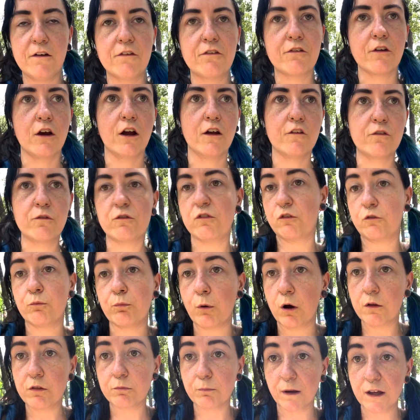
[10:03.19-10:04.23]
So it's just
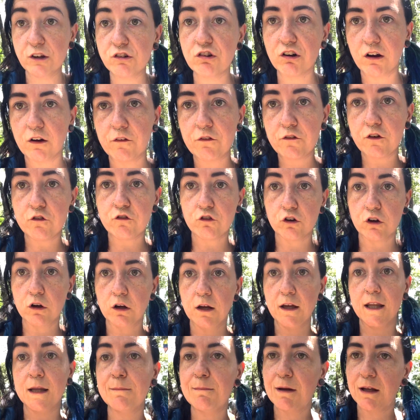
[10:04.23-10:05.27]
what we chose to do
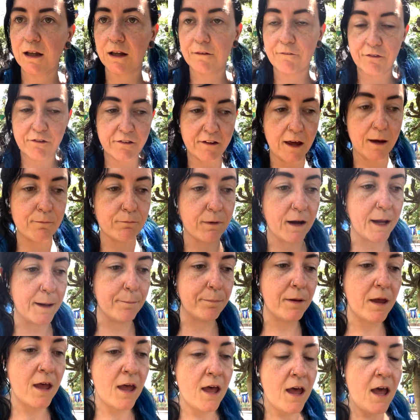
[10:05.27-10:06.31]
in the middle of Siem Reap.
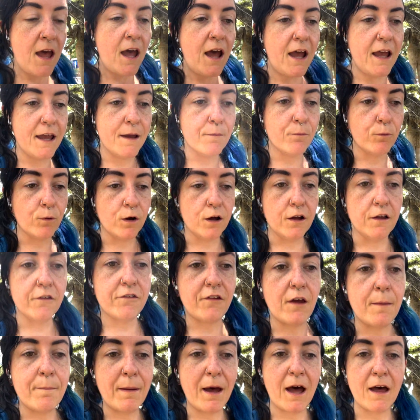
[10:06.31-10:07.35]
It was
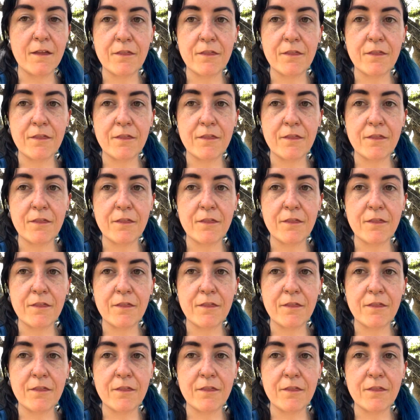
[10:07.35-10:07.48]
about